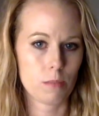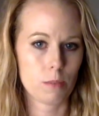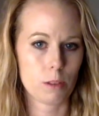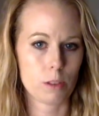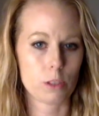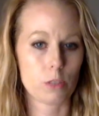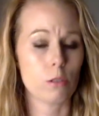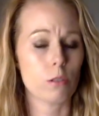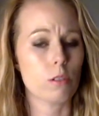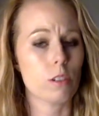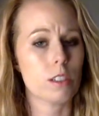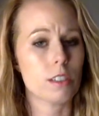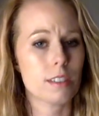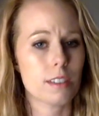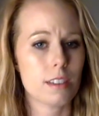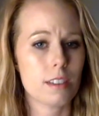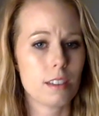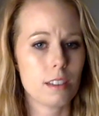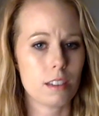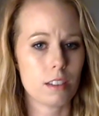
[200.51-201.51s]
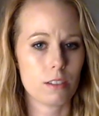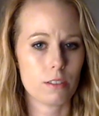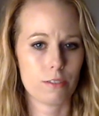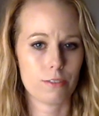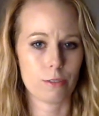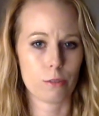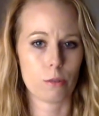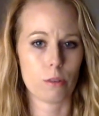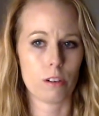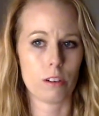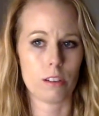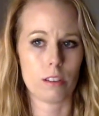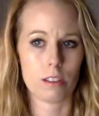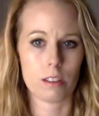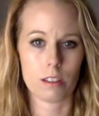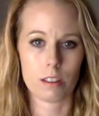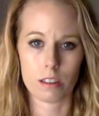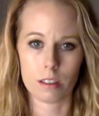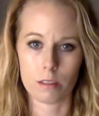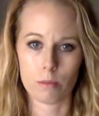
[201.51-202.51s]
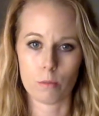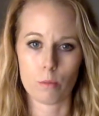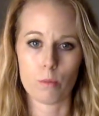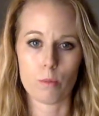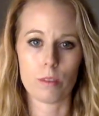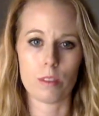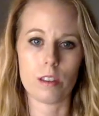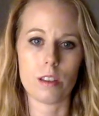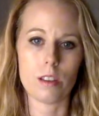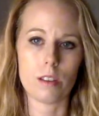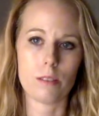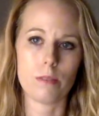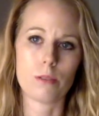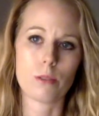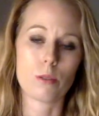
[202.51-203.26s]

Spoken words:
but also a critique for the